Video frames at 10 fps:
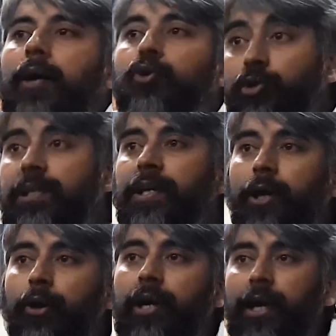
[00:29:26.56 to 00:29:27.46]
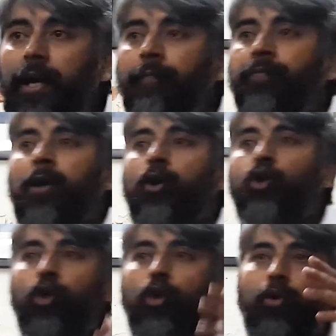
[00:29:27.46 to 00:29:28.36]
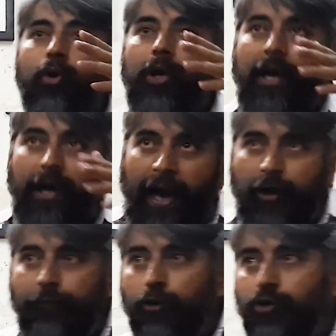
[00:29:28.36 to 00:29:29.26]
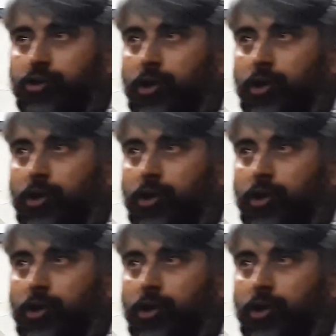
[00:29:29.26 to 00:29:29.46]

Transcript: social security. And if you